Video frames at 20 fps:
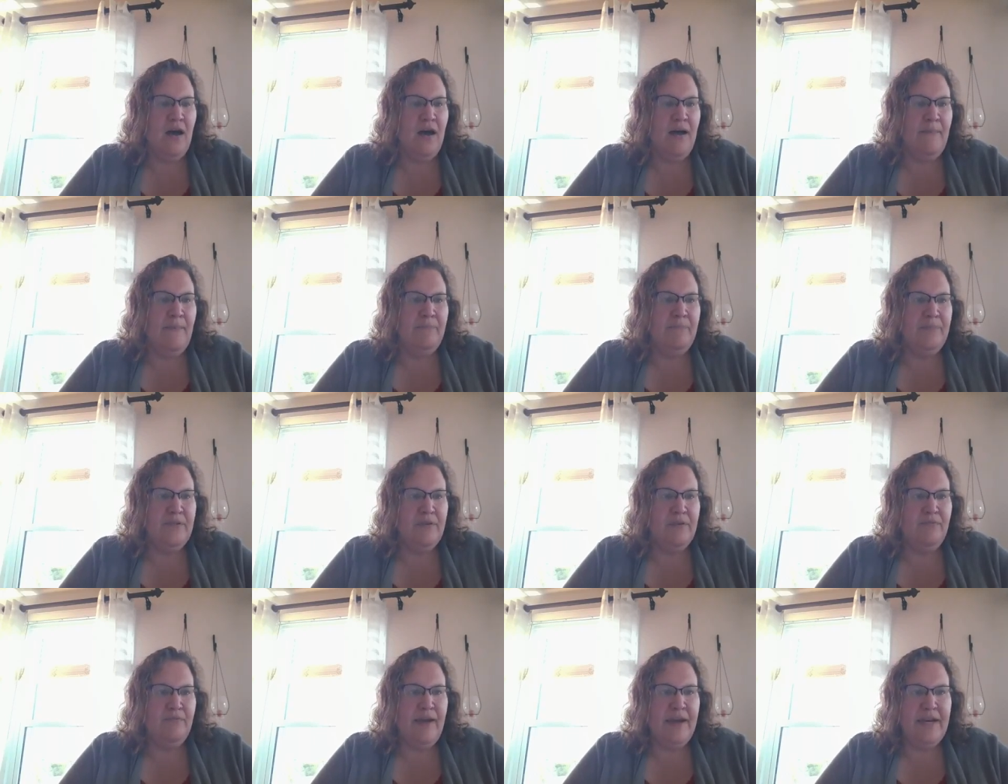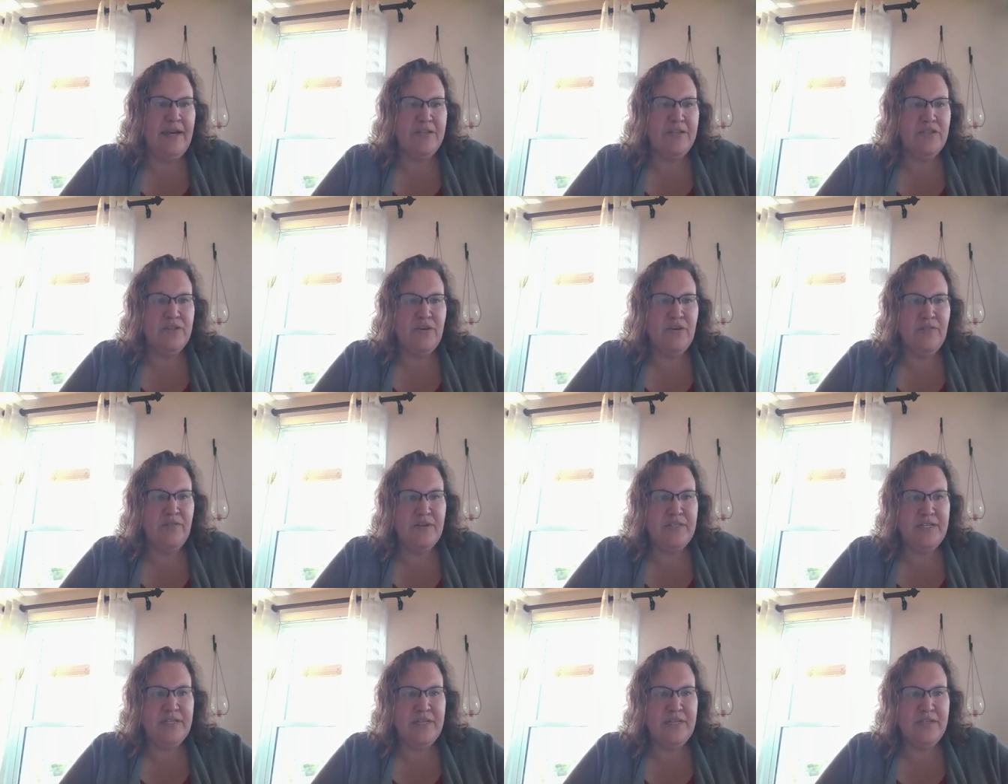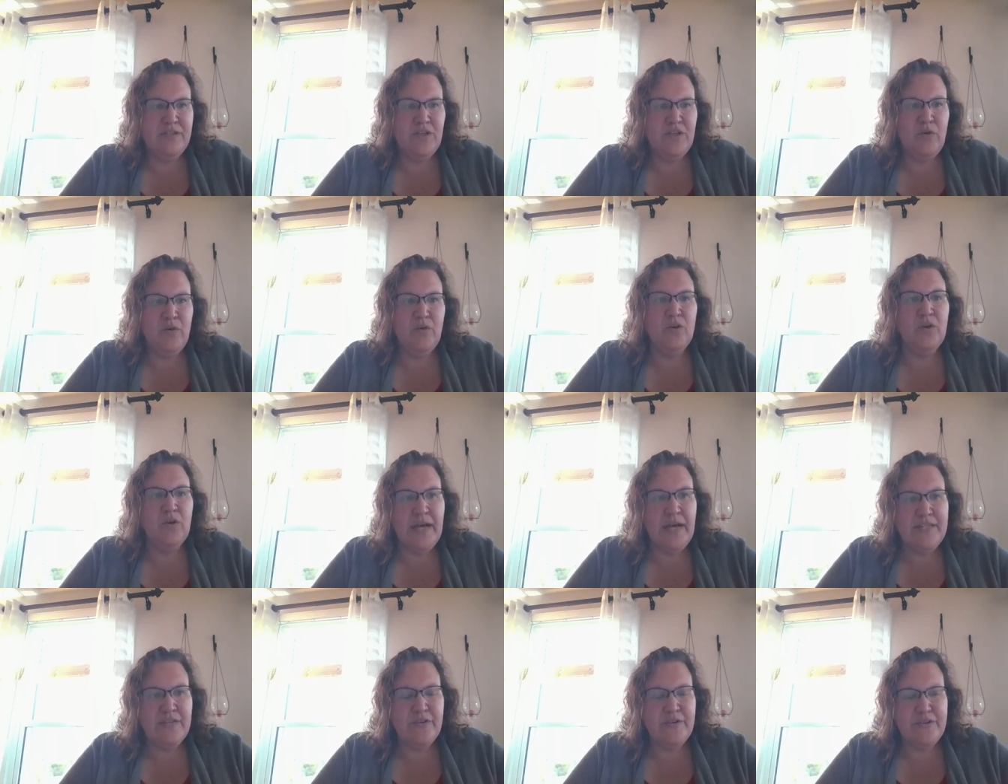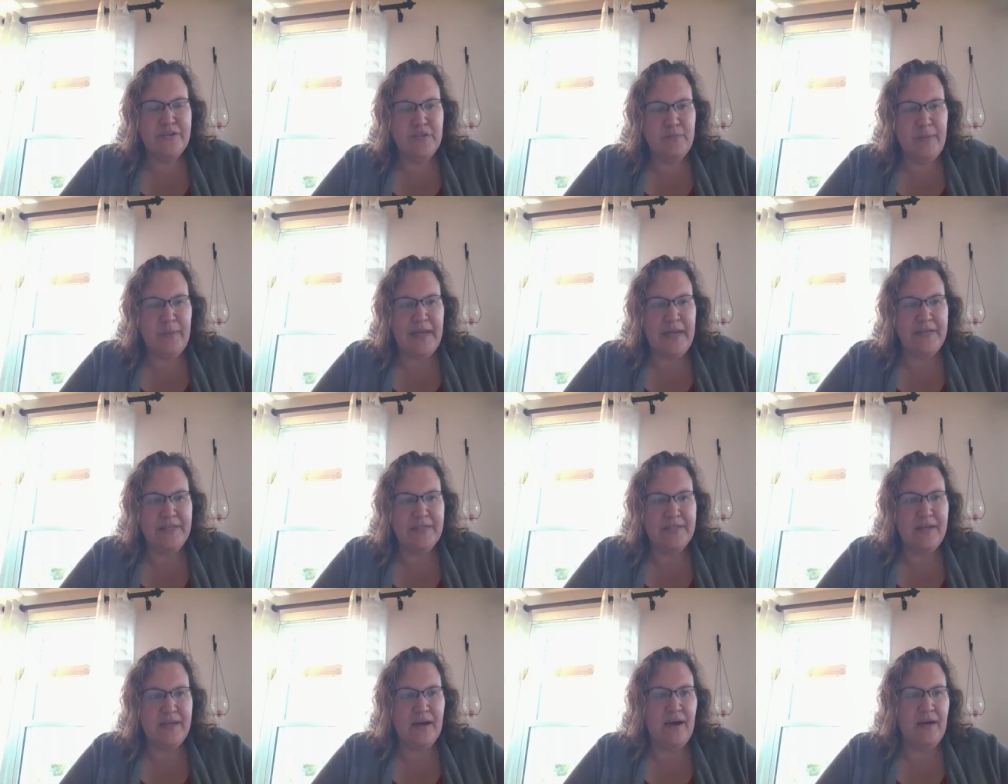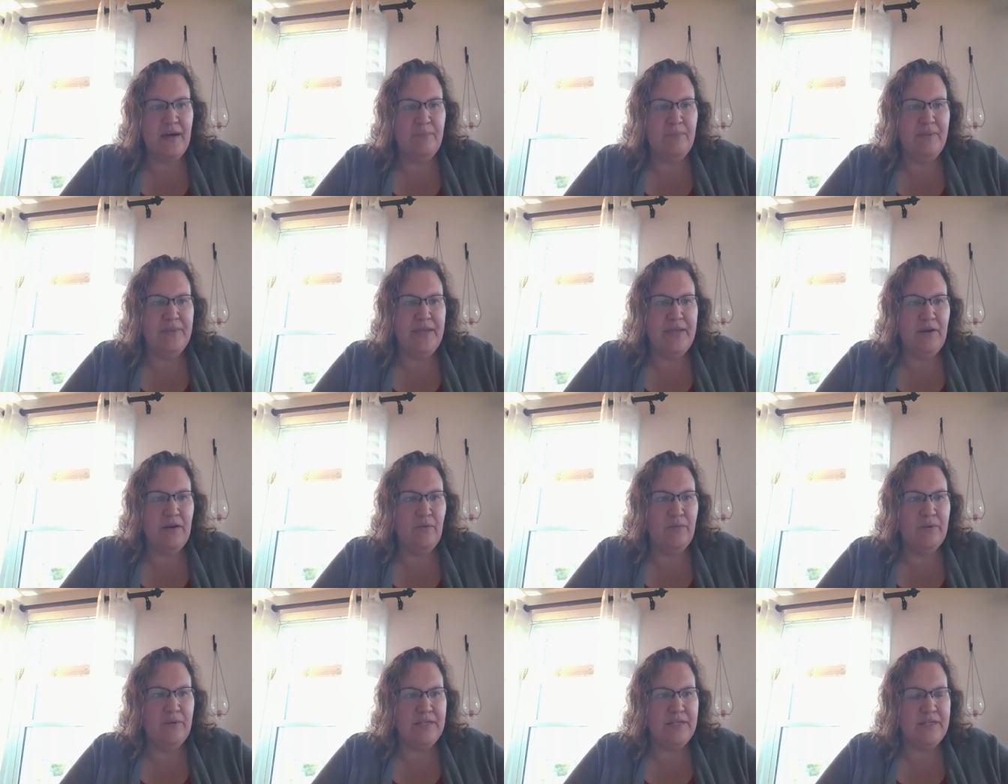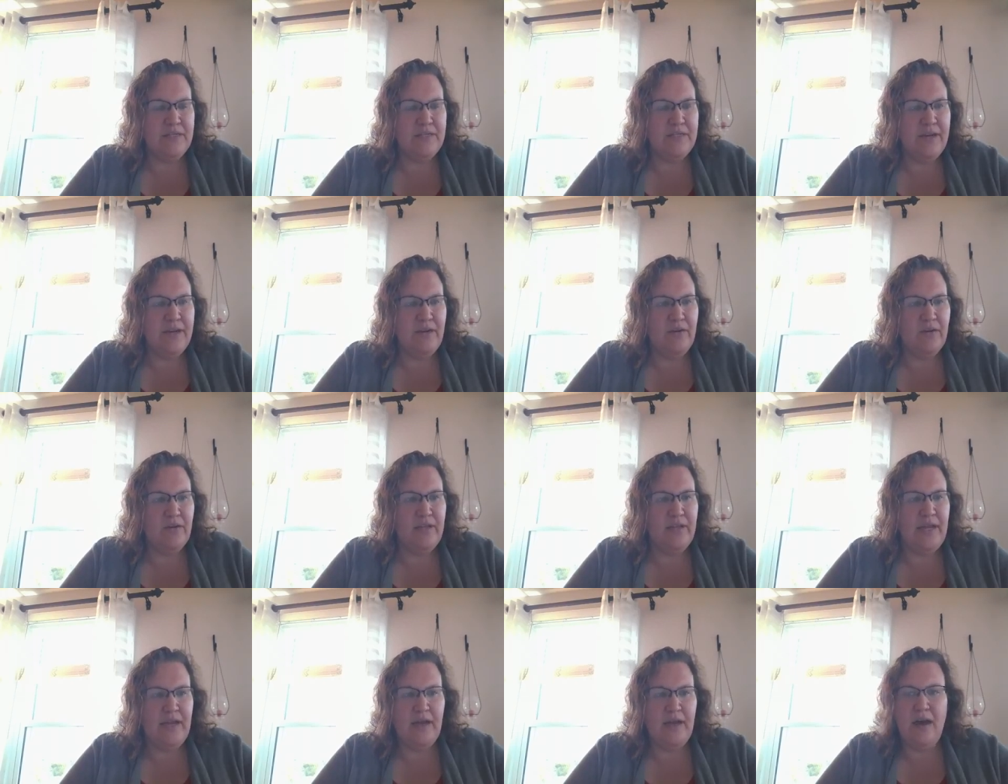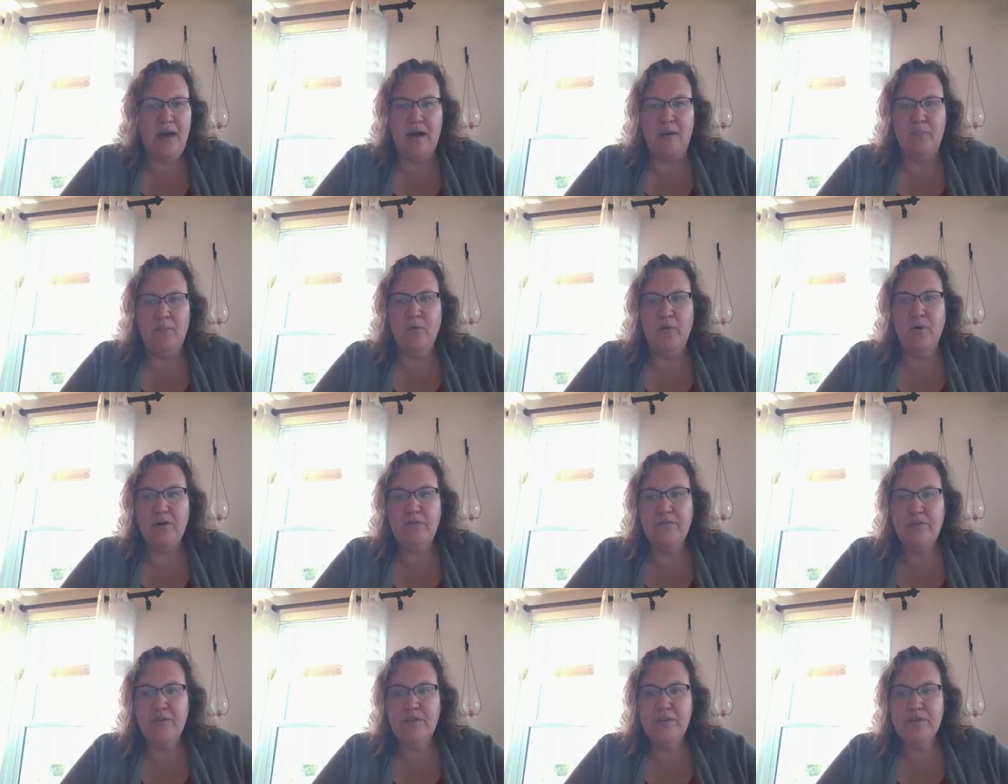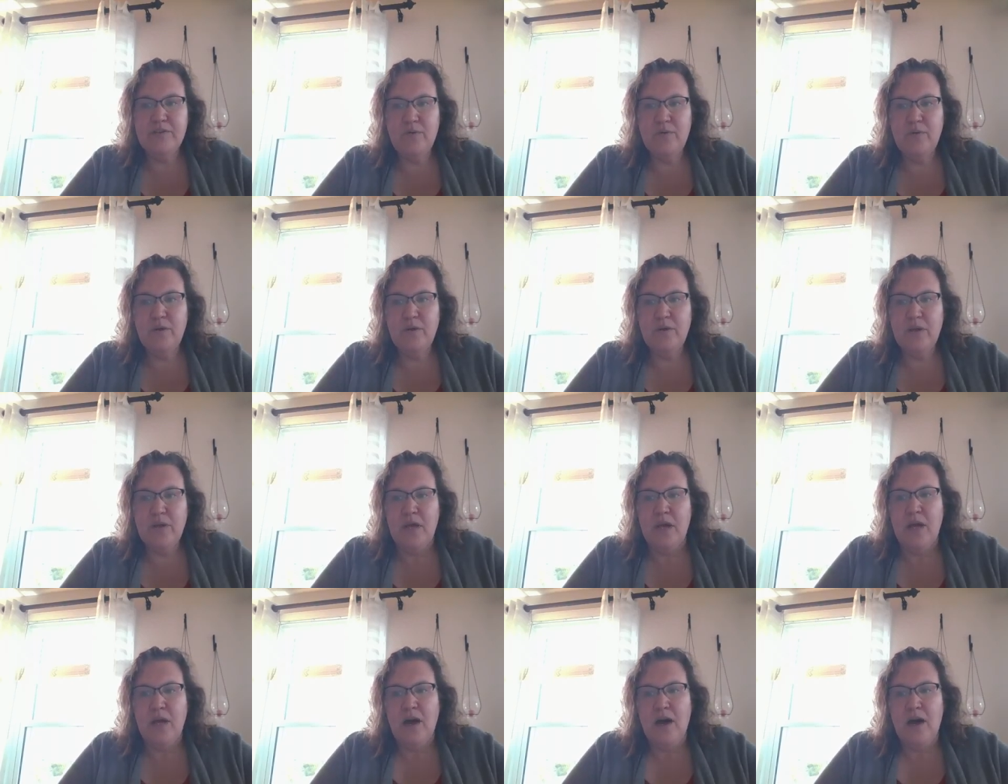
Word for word: Um, the Vitus services utilize our space, um, but they don't necessarily um, work for the school.